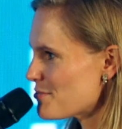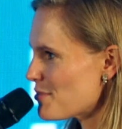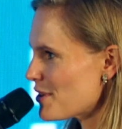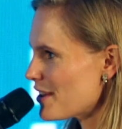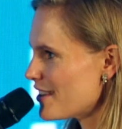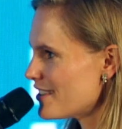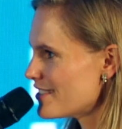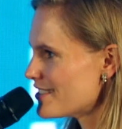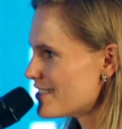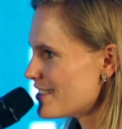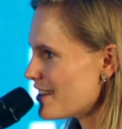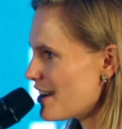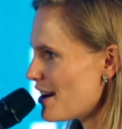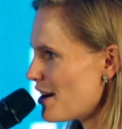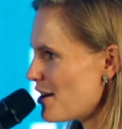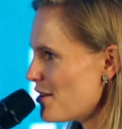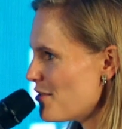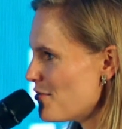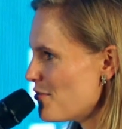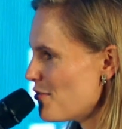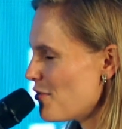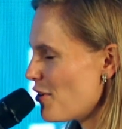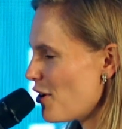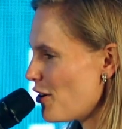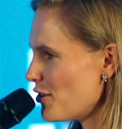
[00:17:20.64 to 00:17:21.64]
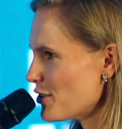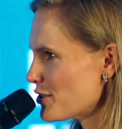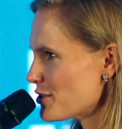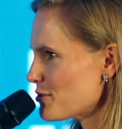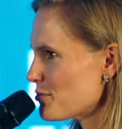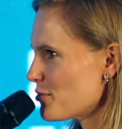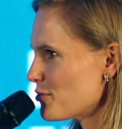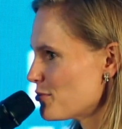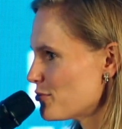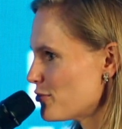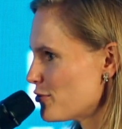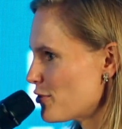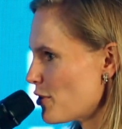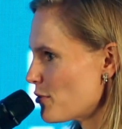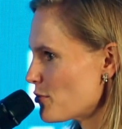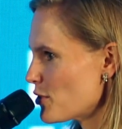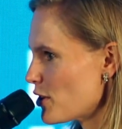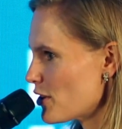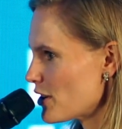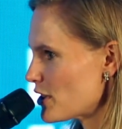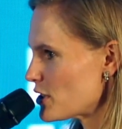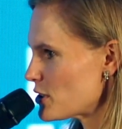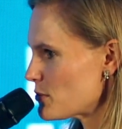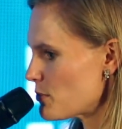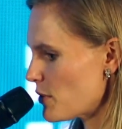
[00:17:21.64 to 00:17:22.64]
bit also from
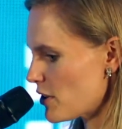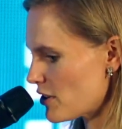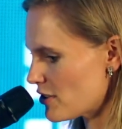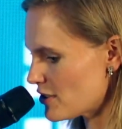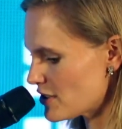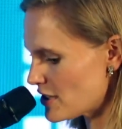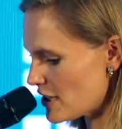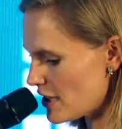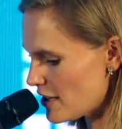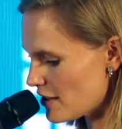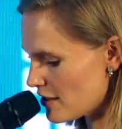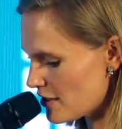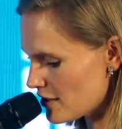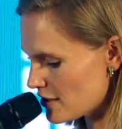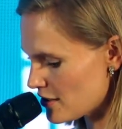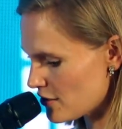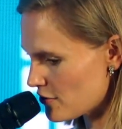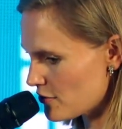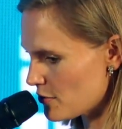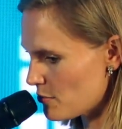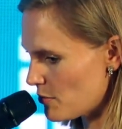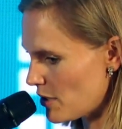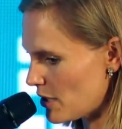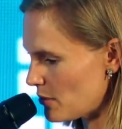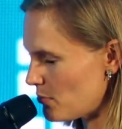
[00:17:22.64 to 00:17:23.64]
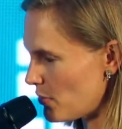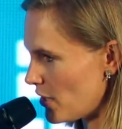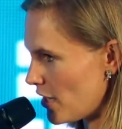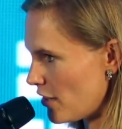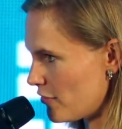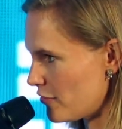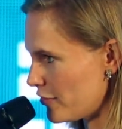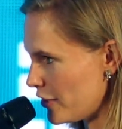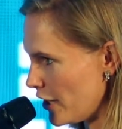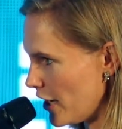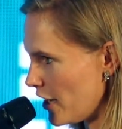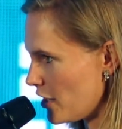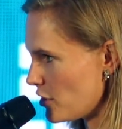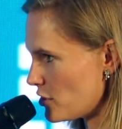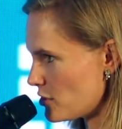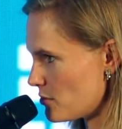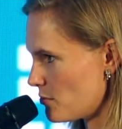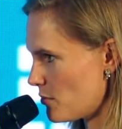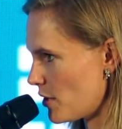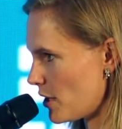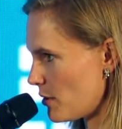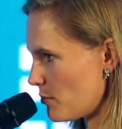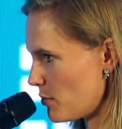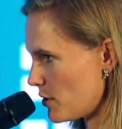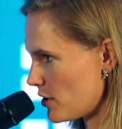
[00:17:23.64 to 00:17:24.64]
your experience in the different, maybe
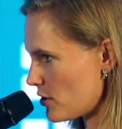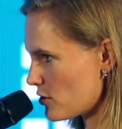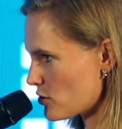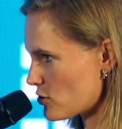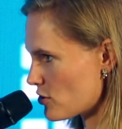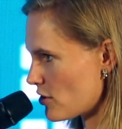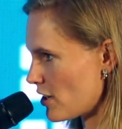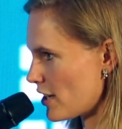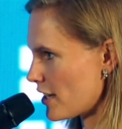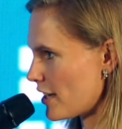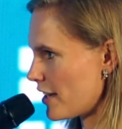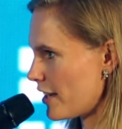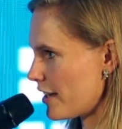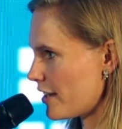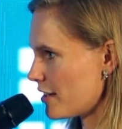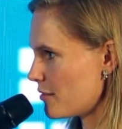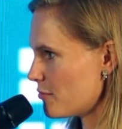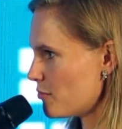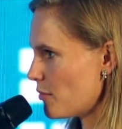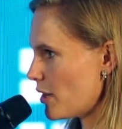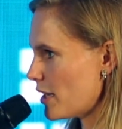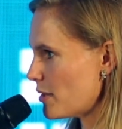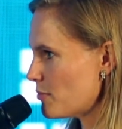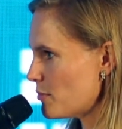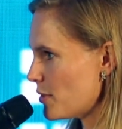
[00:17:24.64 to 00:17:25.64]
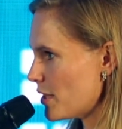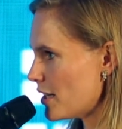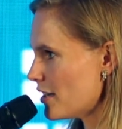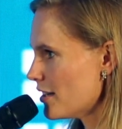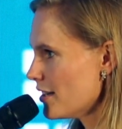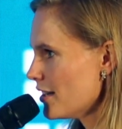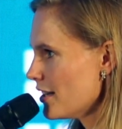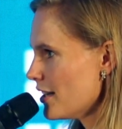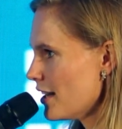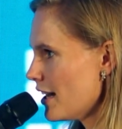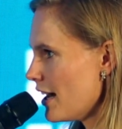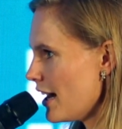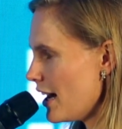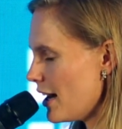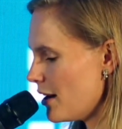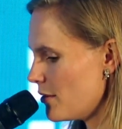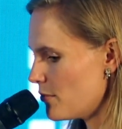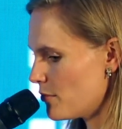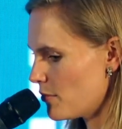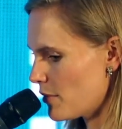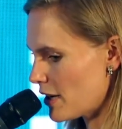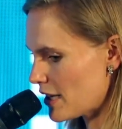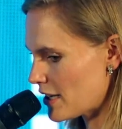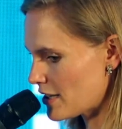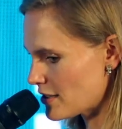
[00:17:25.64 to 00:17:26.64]
aviation, maybe the trucking, maybe
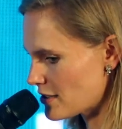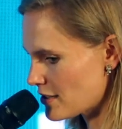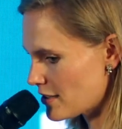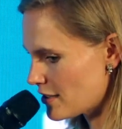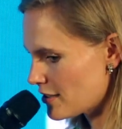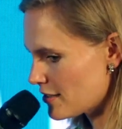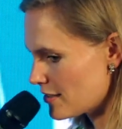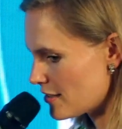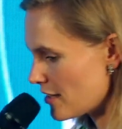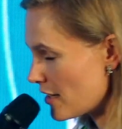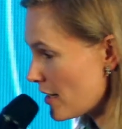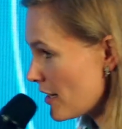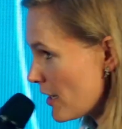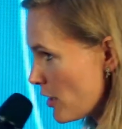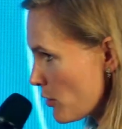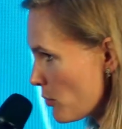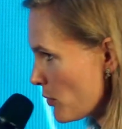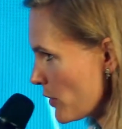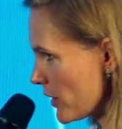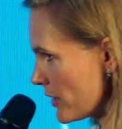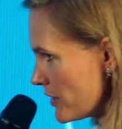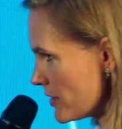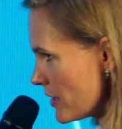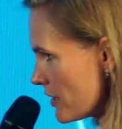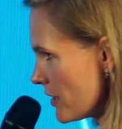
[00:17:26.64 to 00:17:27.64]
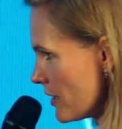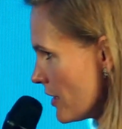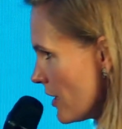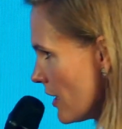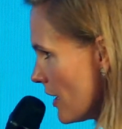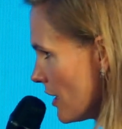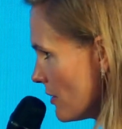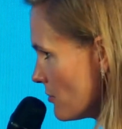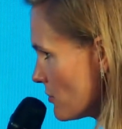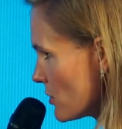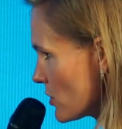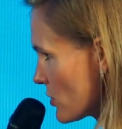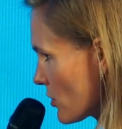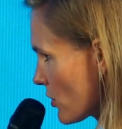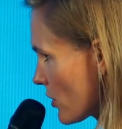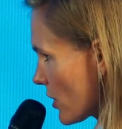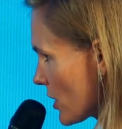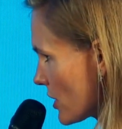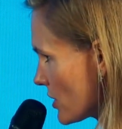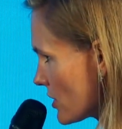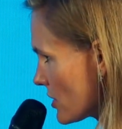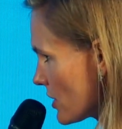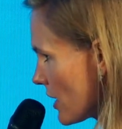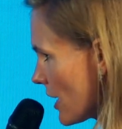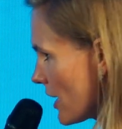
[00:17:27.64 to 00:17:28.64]
I guess the liquid
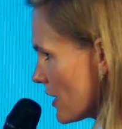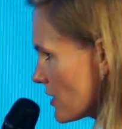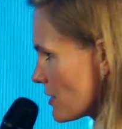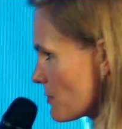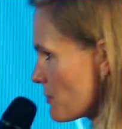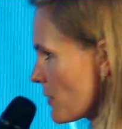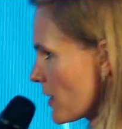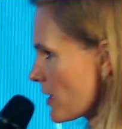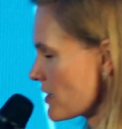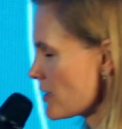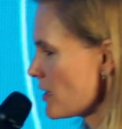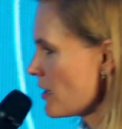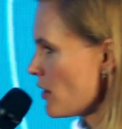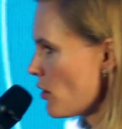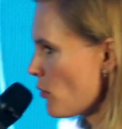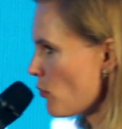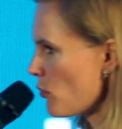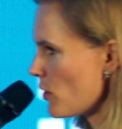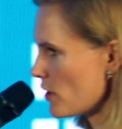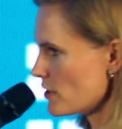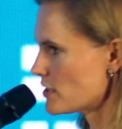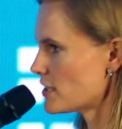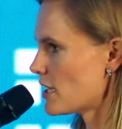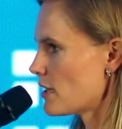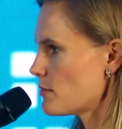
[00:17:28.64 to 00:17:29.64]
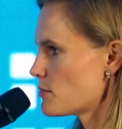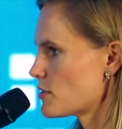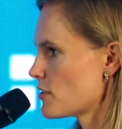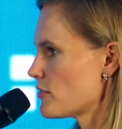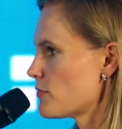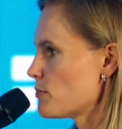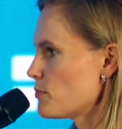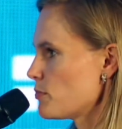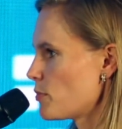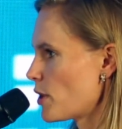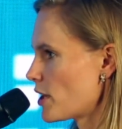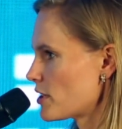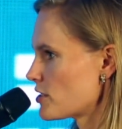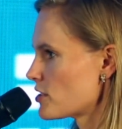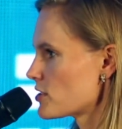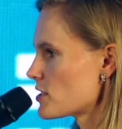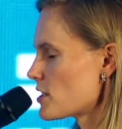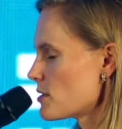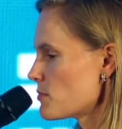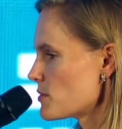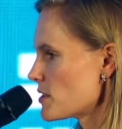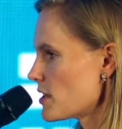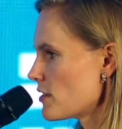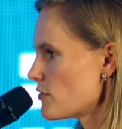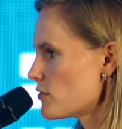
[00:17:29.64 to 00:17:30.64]
storage aspect. What types of
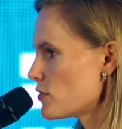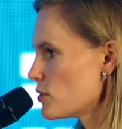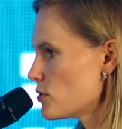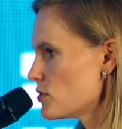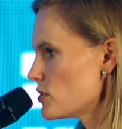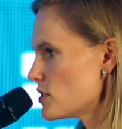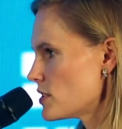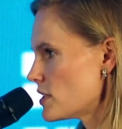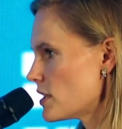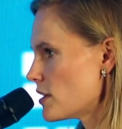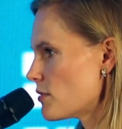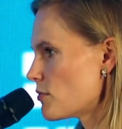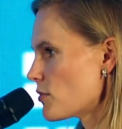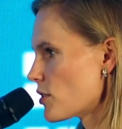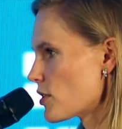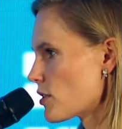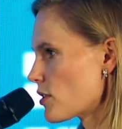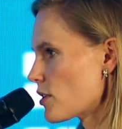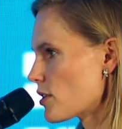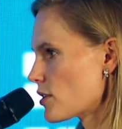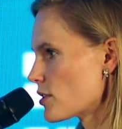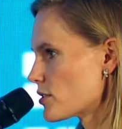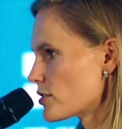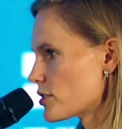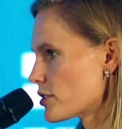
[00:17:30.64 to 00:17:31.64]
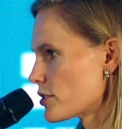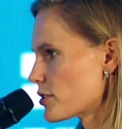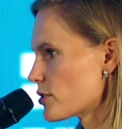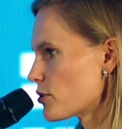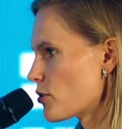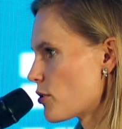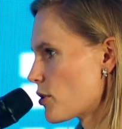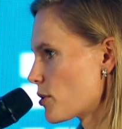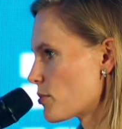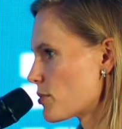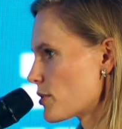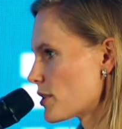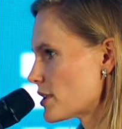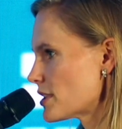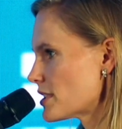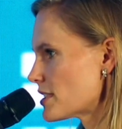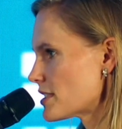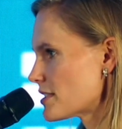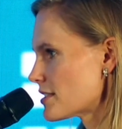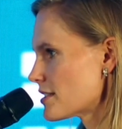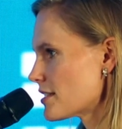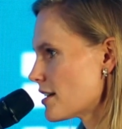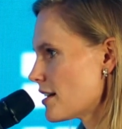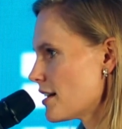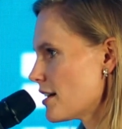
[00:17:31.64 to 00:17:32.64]
partnerships have you seen with larger
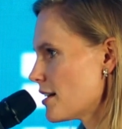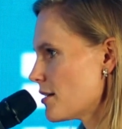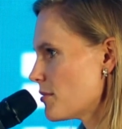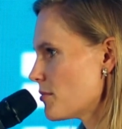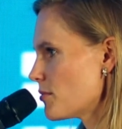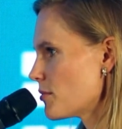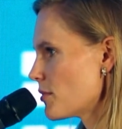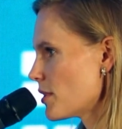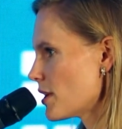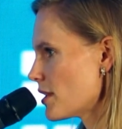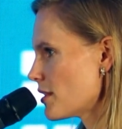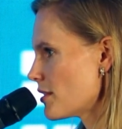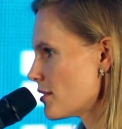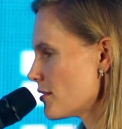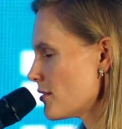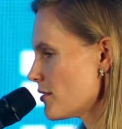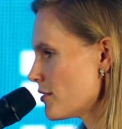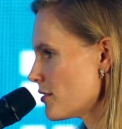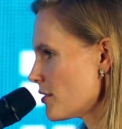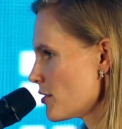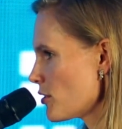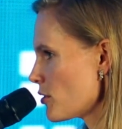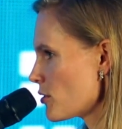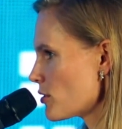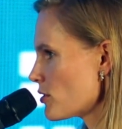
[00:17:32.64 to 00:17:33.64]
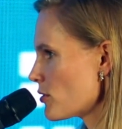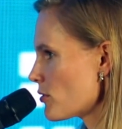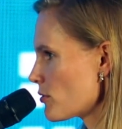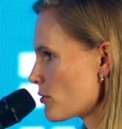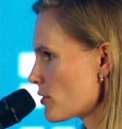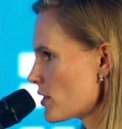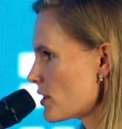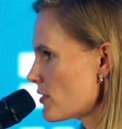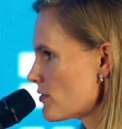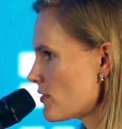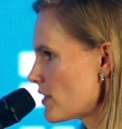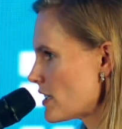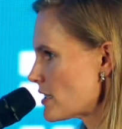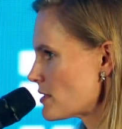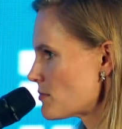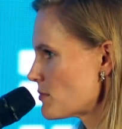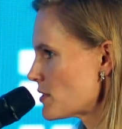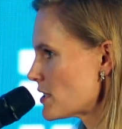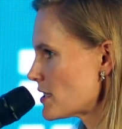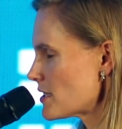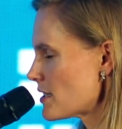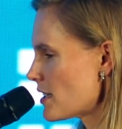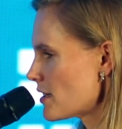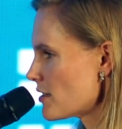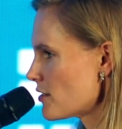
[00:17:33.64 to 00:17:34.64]
corporates in your 3
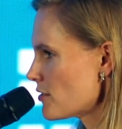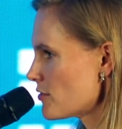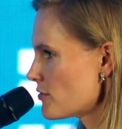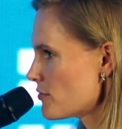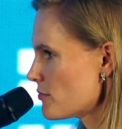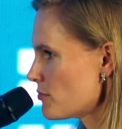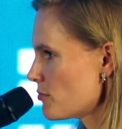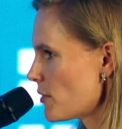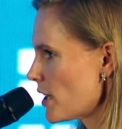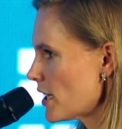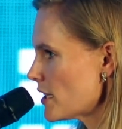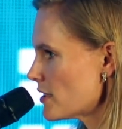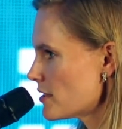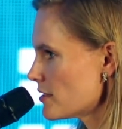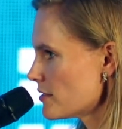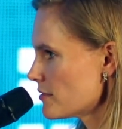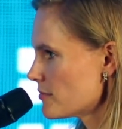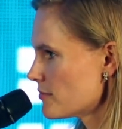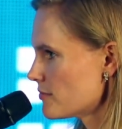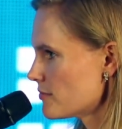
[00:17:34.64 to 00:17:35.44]
investments that you've made?